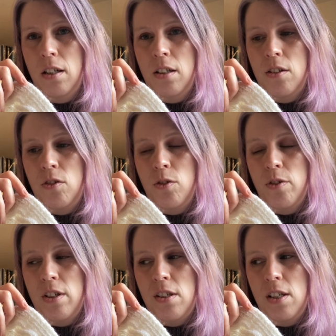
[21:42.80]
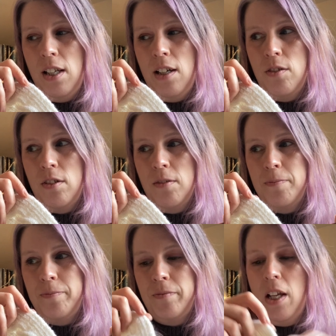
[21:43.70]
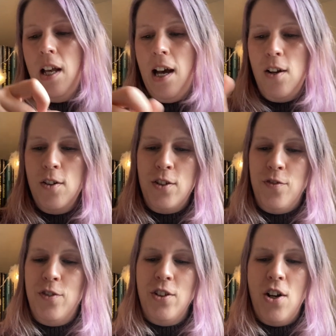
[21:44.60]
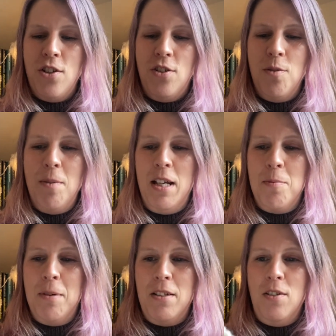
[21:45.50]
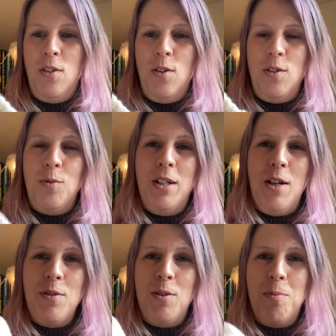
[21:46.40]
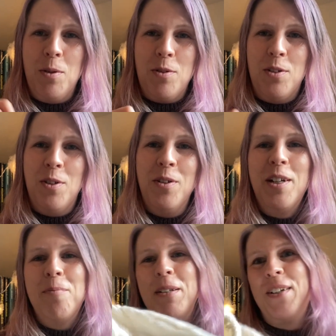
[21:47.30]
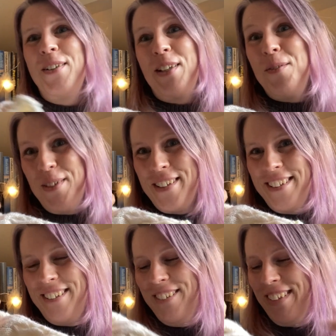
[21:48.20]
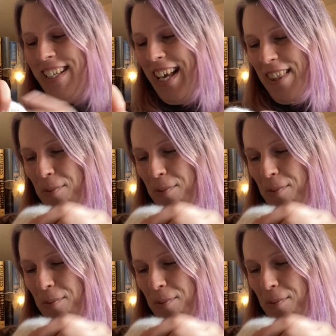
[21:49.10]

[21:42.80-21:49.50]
The jury's still out. I also forgot to make buttonholes when I was supposed to, because I wasn't looking at the